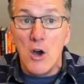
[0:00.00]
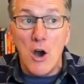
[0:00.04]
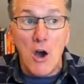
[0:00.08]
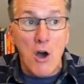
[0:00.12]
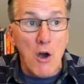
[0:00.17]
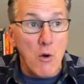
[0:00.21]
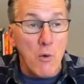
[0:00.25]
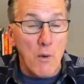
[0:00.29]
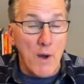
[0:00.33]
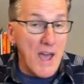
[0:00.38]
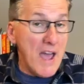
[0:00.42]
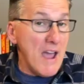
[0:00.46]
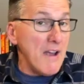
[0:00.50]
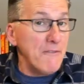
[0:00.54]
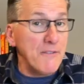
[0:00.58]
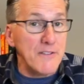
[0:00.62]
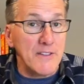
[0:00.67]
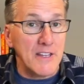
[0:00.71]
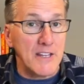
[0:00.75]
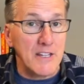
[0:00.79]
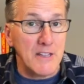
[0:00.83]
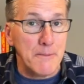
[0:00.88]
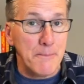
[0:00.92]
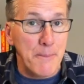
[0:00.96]
oh,
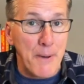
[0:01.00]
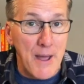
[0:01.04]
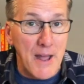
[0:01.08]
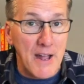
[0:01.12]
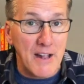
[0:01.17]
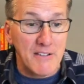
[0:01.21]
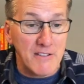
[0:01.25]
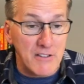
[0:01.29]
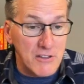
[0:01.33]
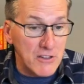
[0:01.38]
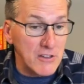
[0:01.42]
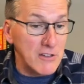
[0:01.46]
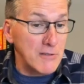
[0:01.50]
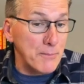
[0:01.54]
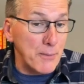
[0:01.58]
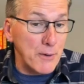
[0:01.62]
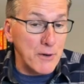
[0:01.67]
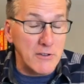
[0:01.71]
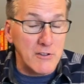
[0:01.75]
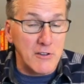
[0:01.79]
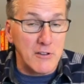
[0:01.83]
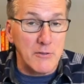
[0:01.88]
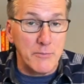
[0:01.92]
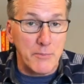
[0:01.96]
everything in the past that this
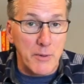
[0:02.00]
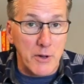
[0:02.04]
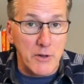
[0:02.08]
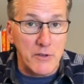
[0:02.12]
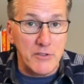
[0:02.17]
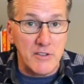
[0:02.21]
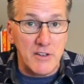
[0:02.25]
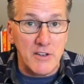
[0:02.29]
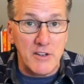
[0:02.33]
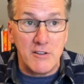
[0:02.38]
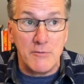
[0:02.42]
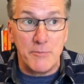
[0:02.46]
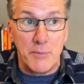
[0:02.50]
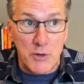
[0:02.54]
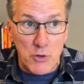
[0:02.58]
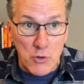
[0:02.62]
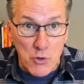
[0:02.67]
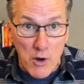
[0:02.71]
person has posted has been